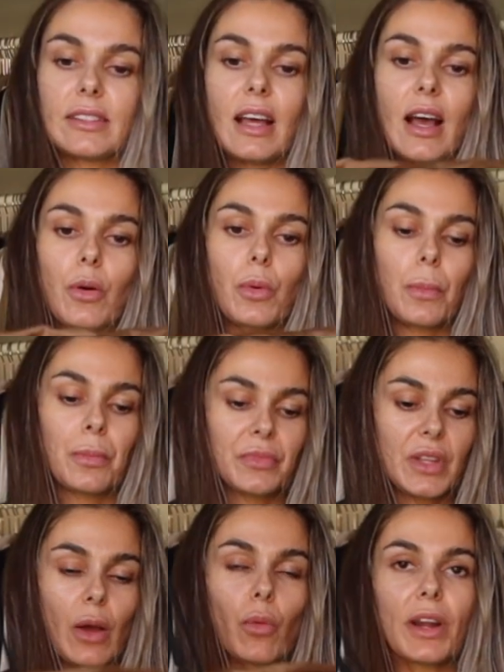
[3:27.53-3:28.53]
Now
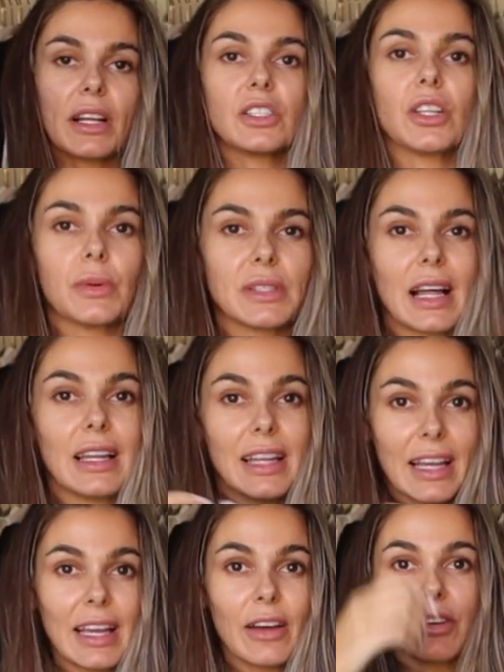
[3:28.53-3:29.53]
what I'll do is I'll
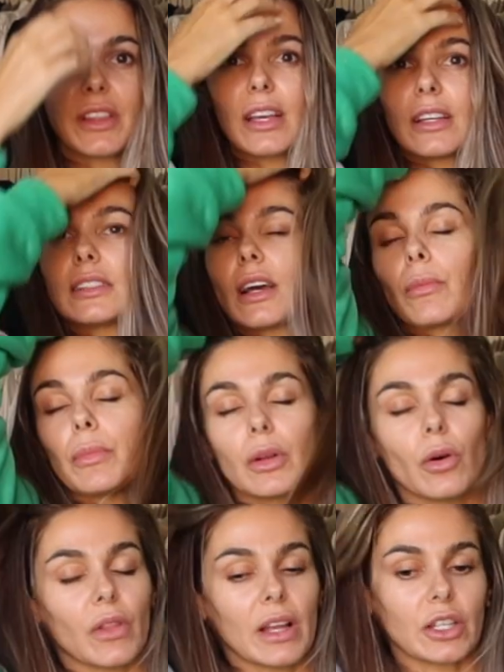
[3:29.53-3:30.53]
link everything down
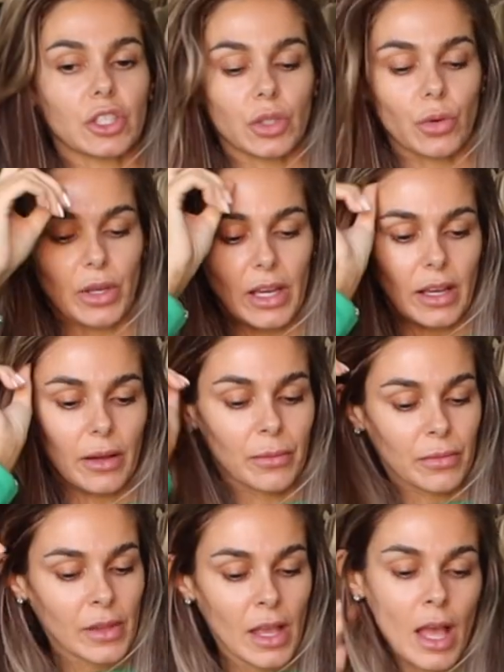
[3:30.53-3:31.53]
below that I'll show you,
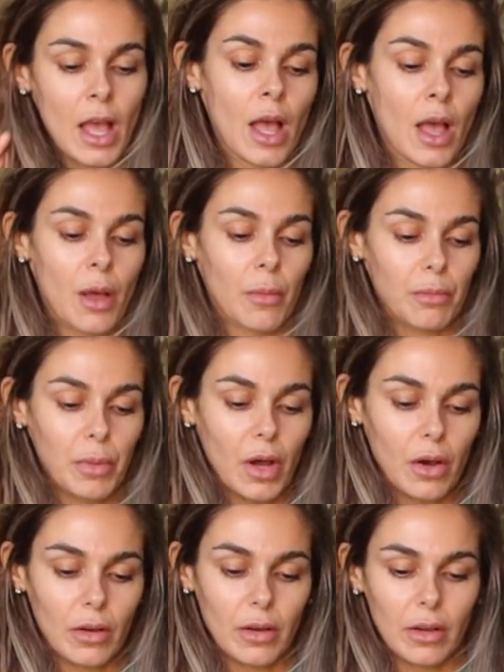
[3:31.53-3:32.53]

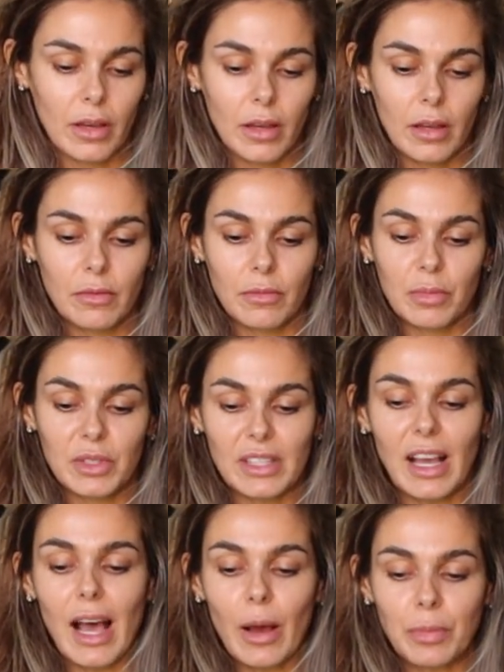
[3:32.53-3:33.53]
but it was
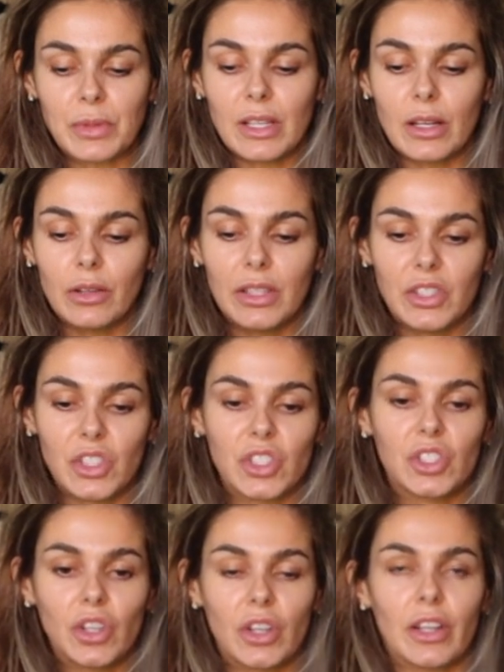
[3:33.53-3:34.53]
absolutely
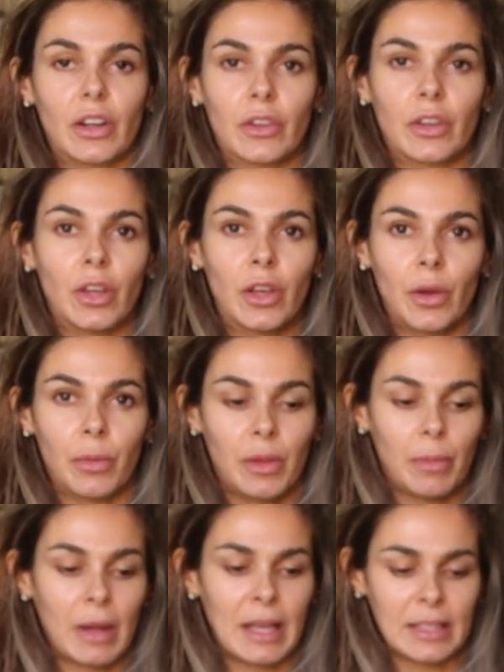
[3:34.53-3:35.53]
stunning on her with a
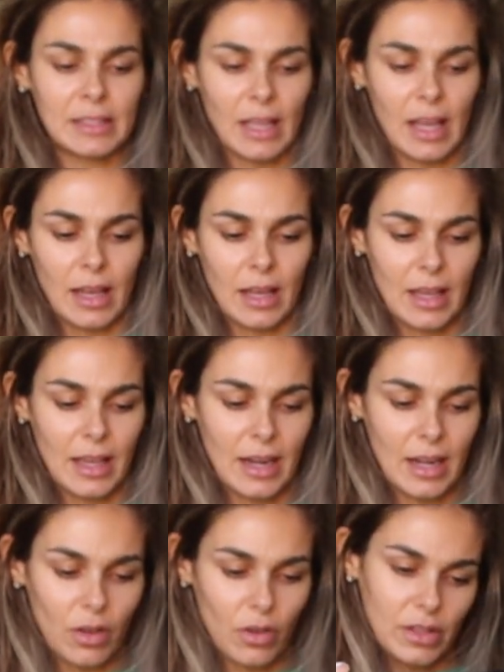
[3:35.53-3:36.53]
blazer,
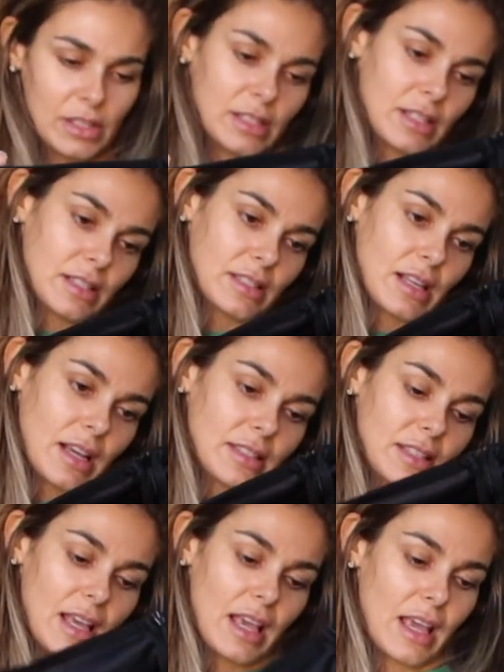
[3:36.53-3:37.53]
and I got this in a
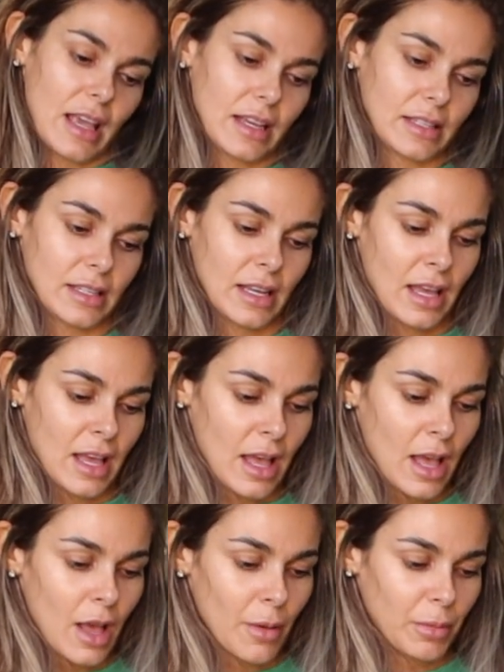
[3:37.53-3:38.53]
size 8,
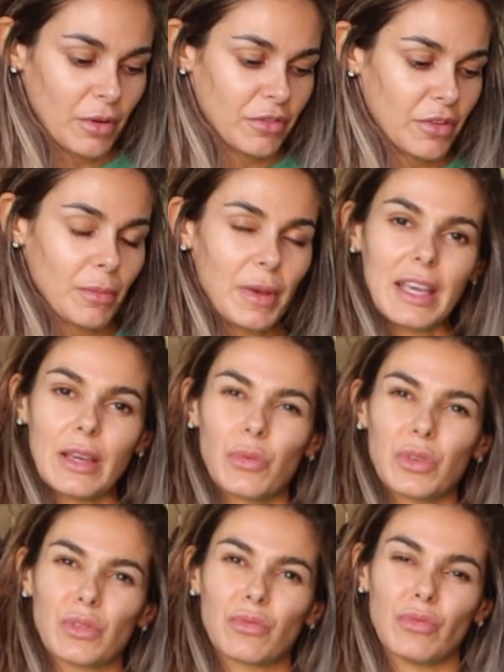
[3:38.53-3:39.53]
but for me it
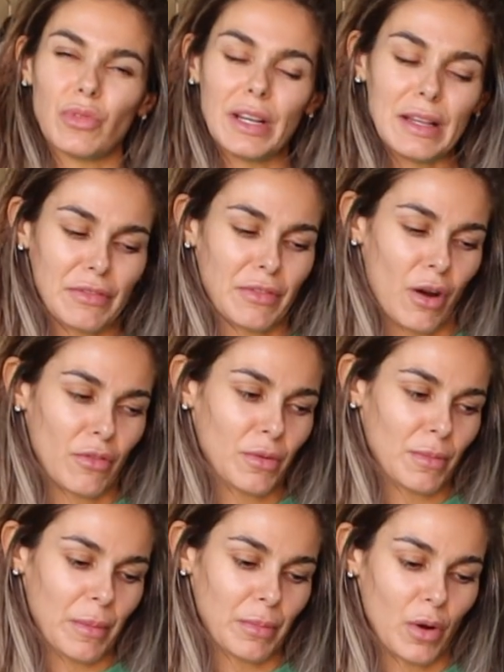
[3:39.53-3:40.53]
was really far
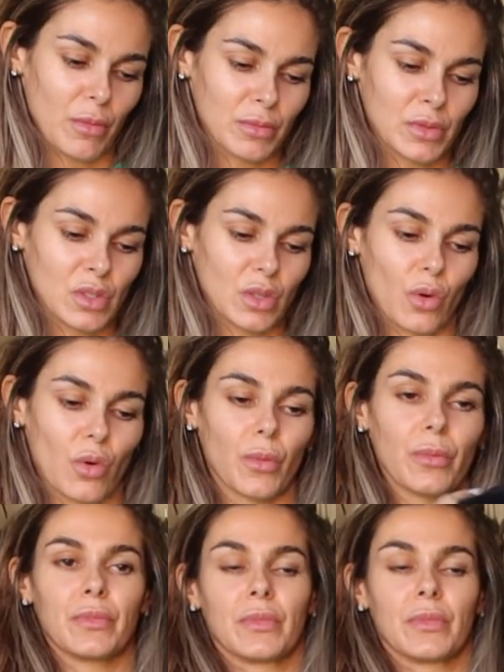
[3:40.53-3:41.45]
up my bum, so